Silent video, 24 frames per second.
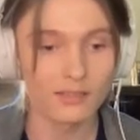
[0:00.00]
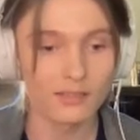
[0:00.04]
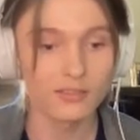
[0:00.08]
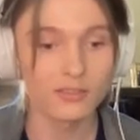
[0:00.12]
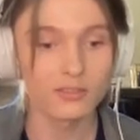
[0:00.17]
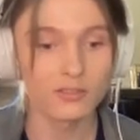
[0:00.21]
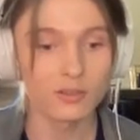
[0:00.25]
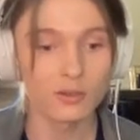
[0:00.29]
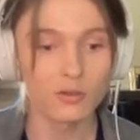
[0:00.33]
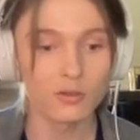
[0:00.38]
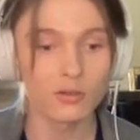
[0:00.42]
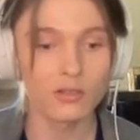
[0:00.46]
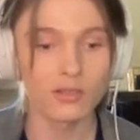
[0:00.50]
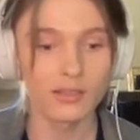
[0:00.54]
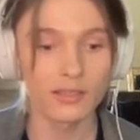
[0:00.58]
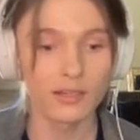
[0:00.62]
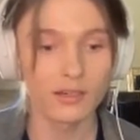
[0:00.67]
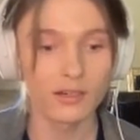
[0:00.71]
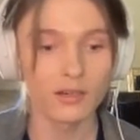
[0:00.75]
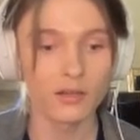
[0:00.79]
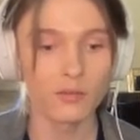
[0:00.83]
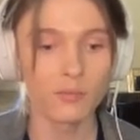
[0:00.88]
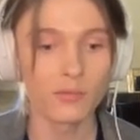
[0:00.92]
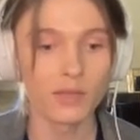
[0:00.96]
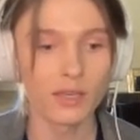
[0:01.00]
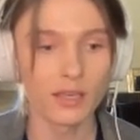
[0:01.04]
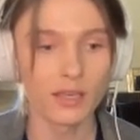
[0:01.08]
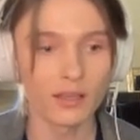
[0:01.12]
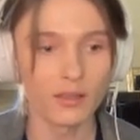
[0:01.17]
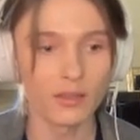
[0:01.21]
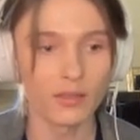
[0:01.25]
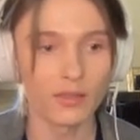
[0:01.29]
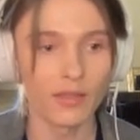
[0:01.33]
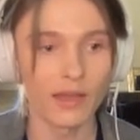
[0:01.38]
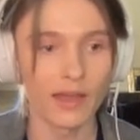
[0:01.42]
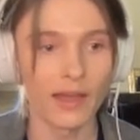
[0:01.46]
It's so clear to
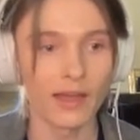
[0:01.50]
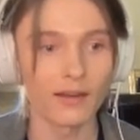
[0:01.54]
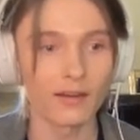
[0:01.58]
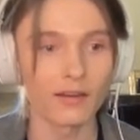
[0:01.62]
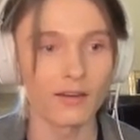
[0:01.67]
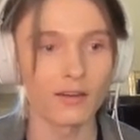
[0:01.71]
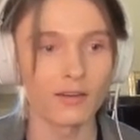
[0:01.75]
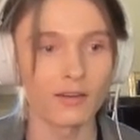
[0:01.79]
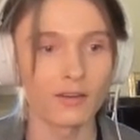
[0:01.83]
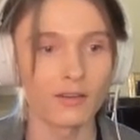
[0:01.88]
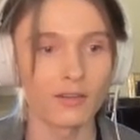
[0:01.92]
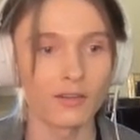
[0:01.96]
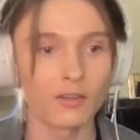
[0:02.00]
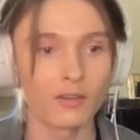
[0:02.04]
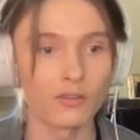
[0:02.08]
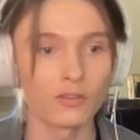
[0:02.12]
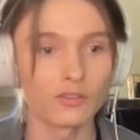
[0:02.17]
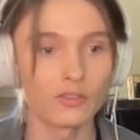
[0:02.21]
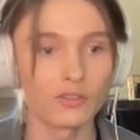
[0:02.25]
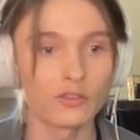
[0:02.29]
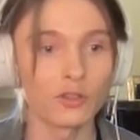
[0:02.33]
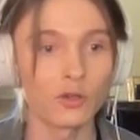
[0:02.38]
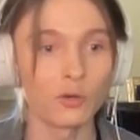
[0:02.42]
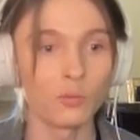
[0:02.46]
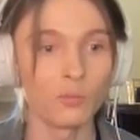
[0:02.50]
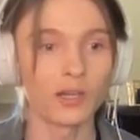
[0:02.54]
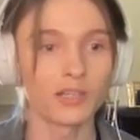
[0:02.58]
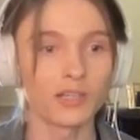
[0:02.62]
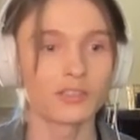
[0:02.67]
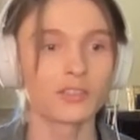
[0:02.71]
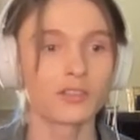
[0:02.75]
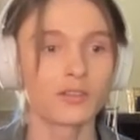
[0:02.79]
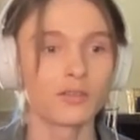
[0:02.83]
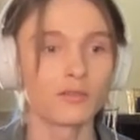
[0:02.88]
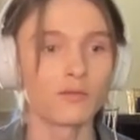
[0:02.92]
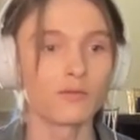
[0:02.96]
me that so
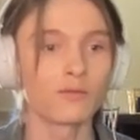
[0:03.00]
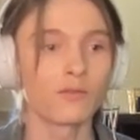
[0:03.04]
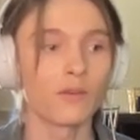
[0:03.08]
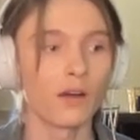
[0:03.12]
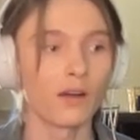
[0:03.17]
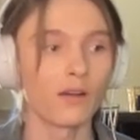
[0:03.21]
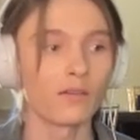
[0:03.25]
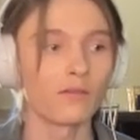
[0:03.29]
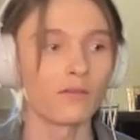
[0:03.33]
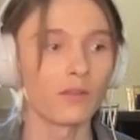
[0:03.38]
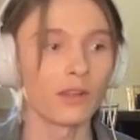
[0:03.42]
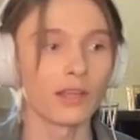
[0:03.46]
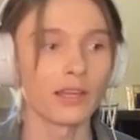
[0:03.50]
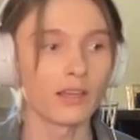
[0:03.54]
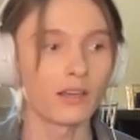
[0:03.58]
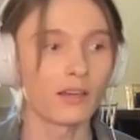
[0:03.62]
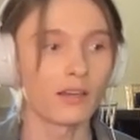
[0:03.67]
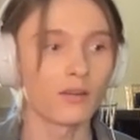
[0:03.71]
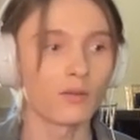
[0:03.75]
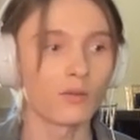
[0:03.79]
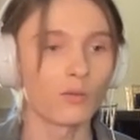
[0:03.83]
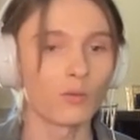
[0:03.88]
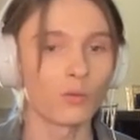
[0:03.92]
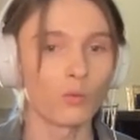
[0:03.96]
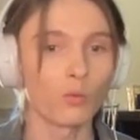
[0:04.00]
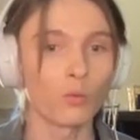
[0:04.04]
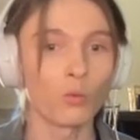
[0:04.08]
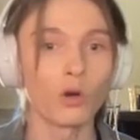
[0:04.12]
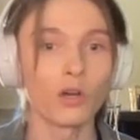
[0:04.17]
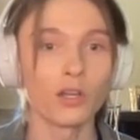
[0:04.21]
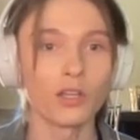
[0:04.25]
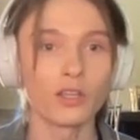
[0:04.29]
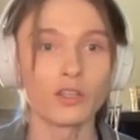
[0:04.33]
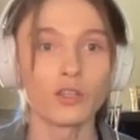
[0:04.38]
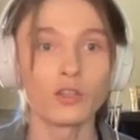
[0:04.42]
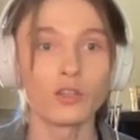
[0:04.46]
much of like
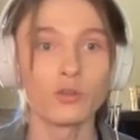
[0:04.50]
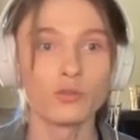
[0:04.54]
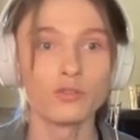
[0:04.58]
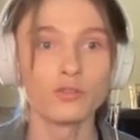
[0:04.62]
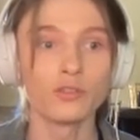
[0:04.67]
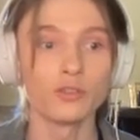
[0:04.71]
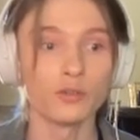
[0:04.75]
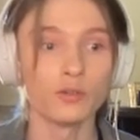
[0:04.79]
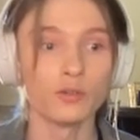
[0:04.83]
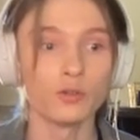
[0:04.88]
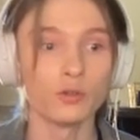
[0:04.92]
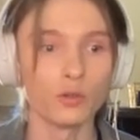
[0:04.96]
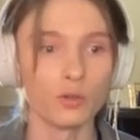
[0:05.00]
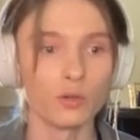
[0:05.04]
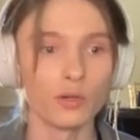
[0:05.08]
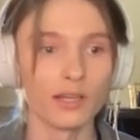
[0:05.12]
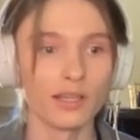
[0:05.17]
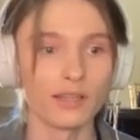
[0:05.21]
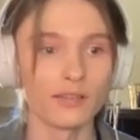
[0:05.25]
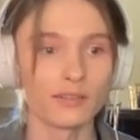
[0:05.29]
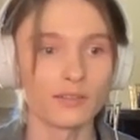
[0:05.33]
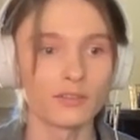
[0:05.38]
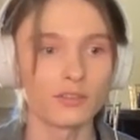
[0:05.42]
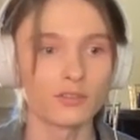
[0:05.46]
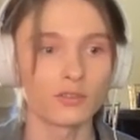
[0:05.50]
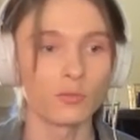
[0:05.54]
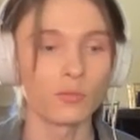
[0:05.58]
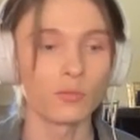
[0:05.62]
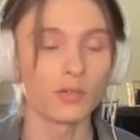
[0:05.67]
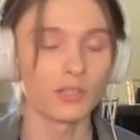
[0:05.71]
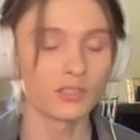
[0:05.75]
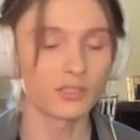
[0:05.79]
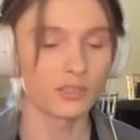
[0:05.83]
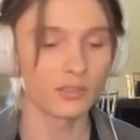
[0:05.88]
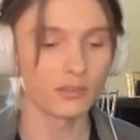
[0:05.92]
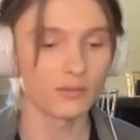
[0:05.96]
what you do and so
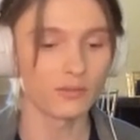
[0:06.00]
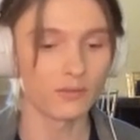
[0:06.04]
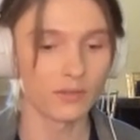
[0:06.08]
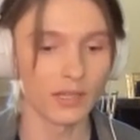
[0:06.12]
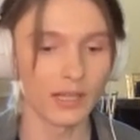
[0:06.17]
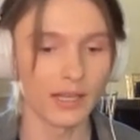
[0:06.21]
much of